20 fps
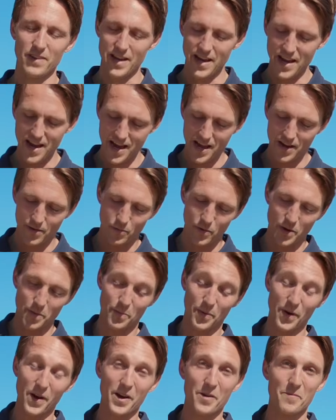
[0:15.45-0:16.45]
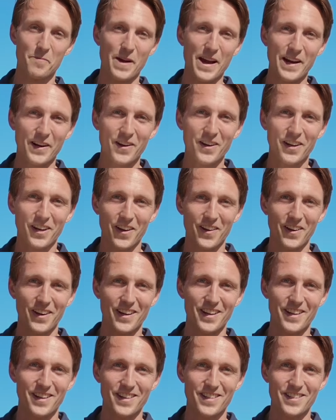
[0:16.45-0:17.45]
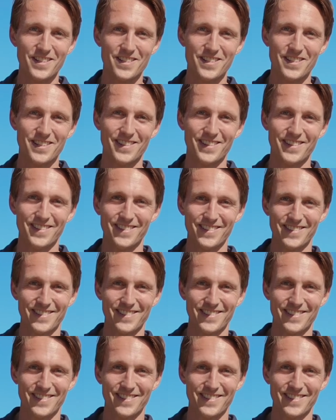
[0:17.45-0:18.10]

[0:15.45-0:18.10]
and we brought a bag of goodies.